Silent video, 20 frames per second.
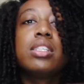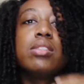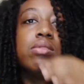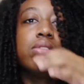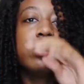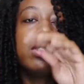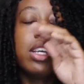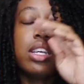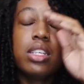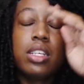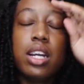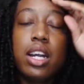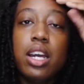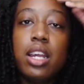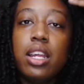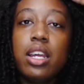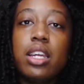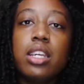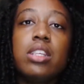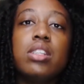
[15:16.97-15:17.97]
Because once I
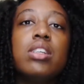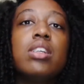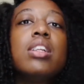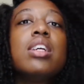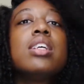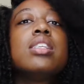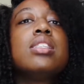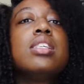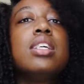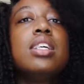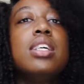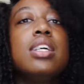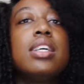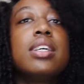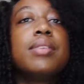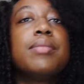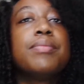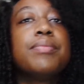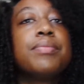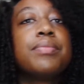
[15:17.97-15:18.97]
cut it, you know, that's
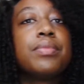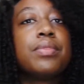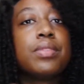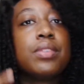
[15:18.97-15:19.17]
it.